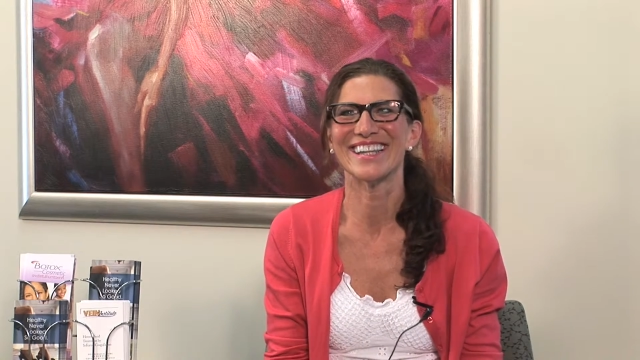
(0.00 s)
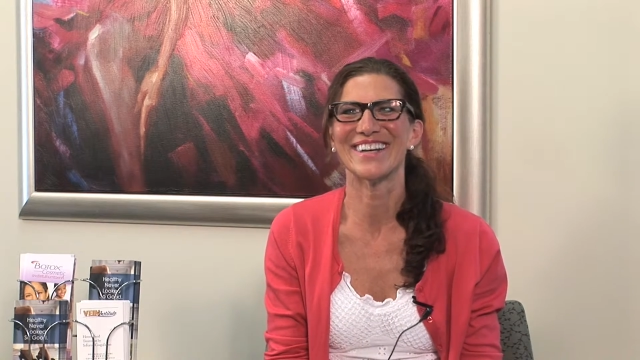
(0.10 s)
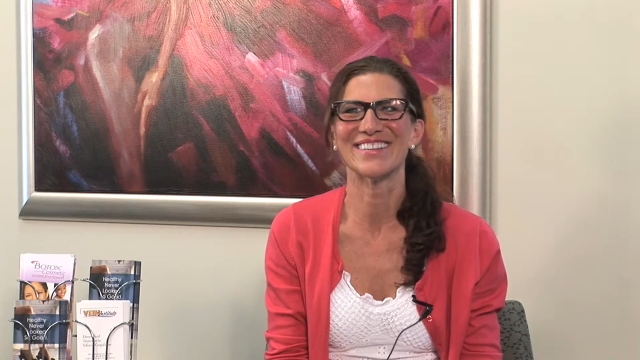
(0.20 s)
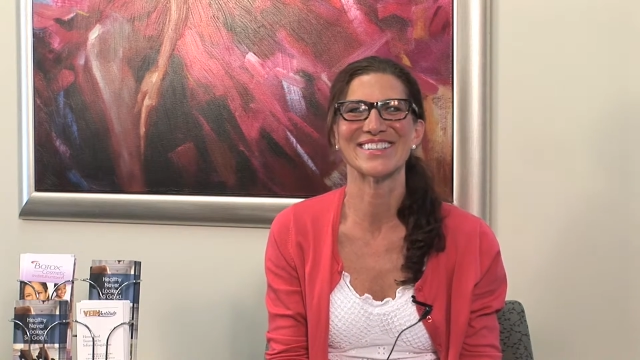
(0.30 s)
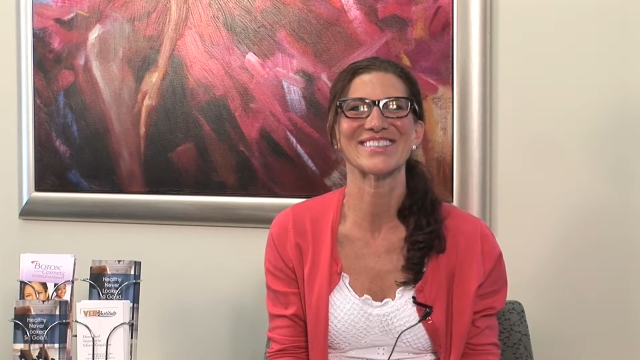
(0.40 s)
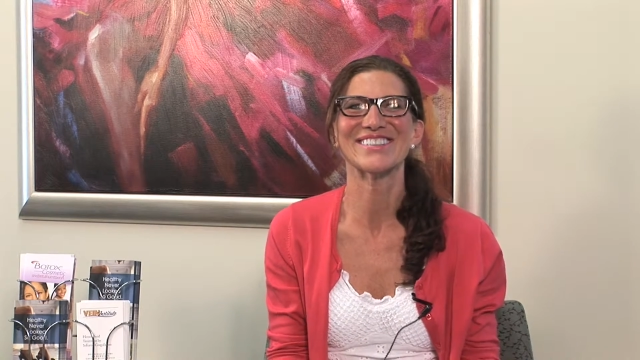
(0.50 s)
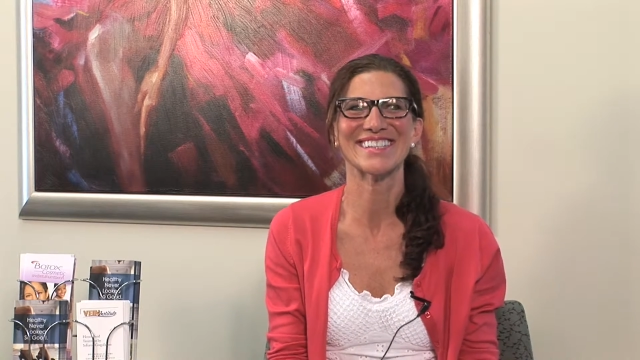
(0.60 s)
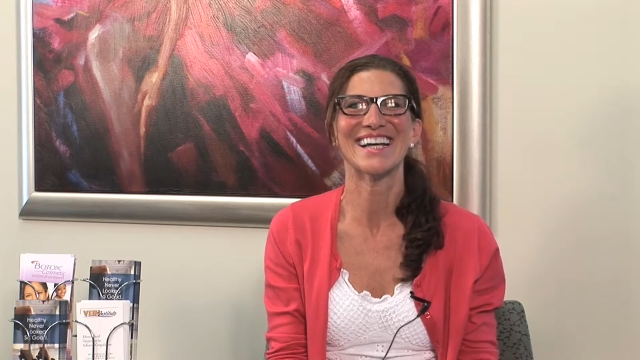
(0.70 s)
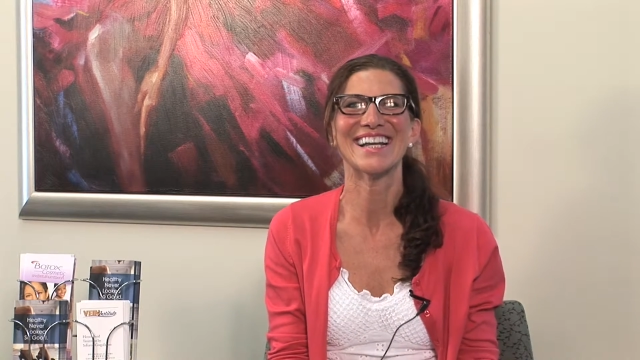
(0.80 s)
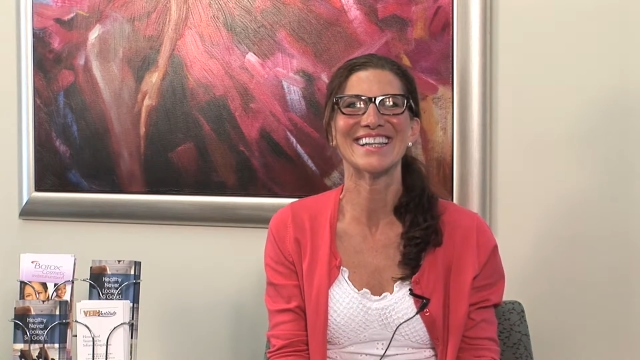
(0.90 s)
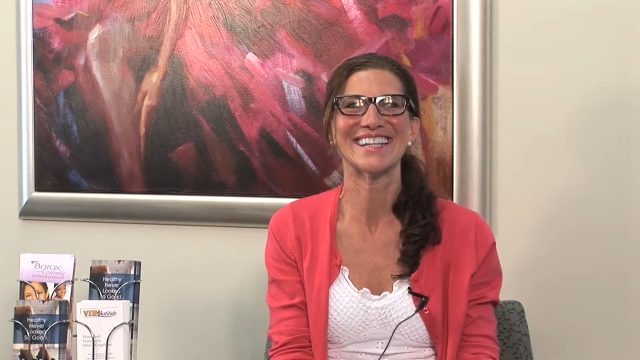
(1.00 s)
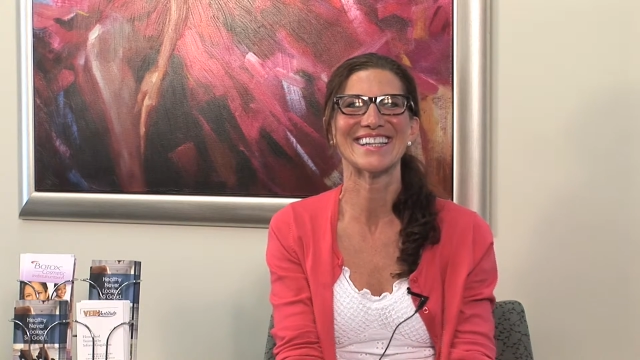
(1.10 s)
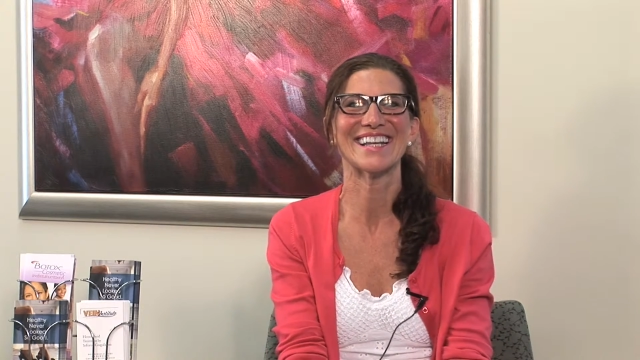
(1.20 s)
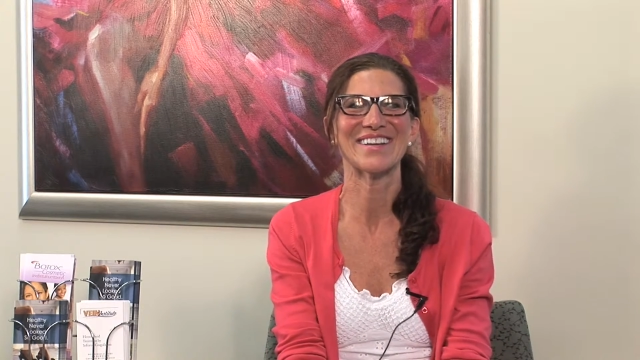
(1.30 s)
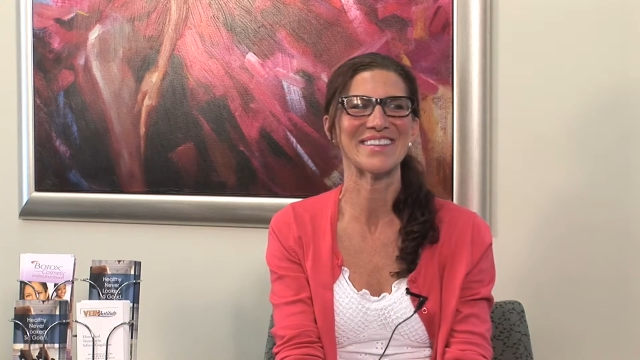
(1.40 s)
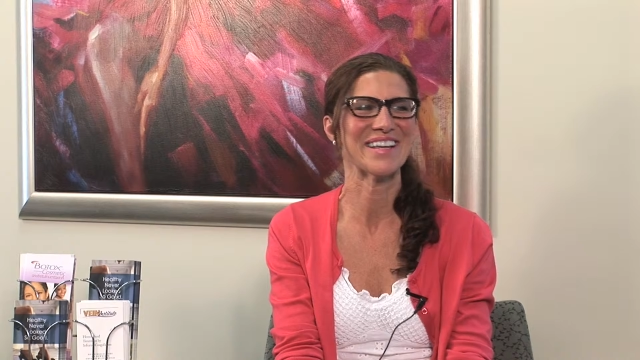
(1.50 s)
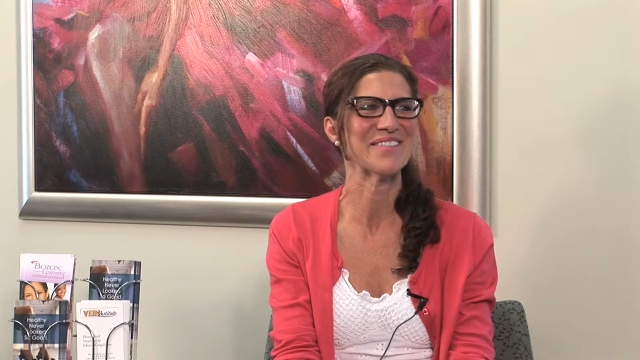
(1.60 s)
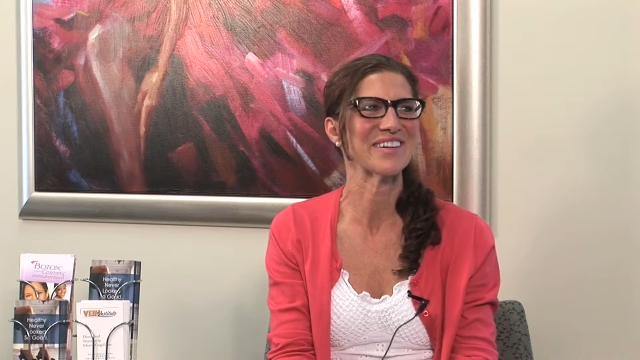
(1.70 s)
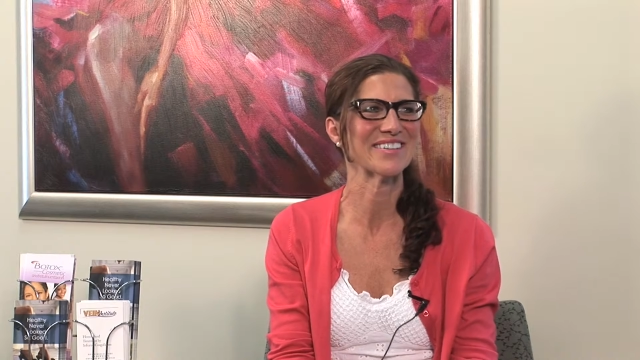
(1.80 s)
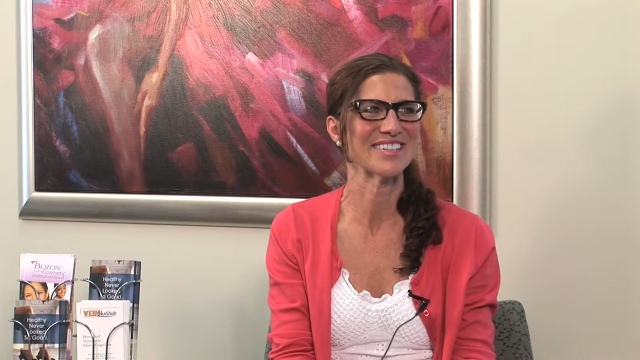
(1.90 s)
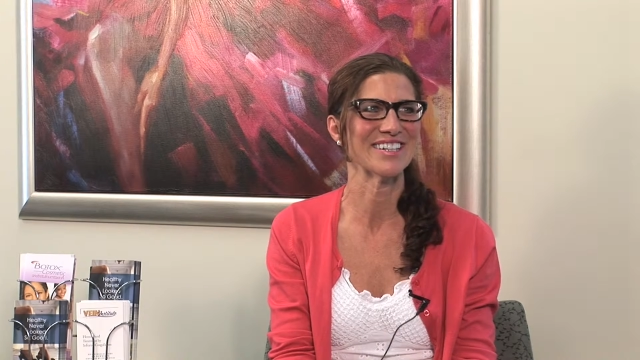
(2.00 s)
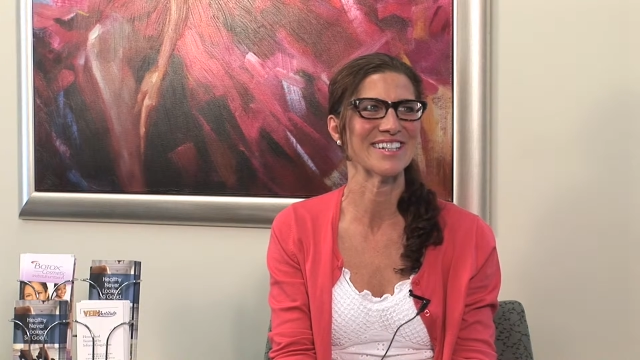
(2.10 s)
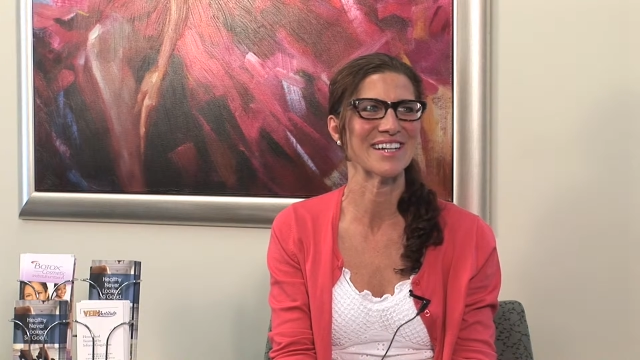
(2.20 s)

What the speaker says: They were so tight that they felt good,